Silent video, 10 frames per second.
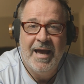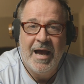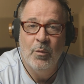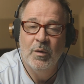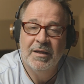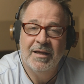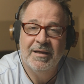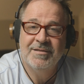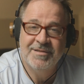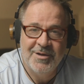I
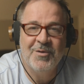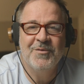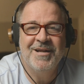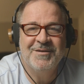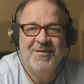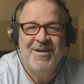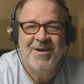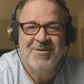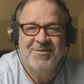will see you on the next video.